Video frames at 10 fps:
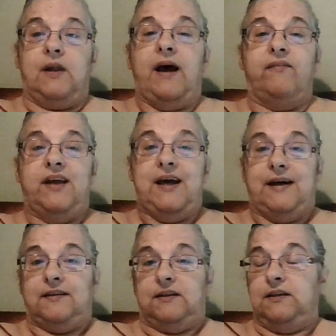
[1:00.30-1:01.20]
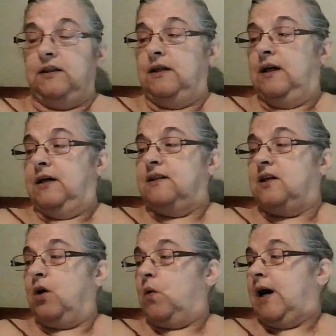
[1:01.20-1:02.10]
at the end.
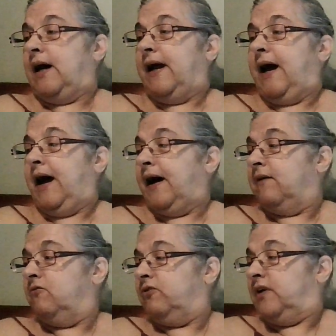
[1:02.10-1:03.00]
So I have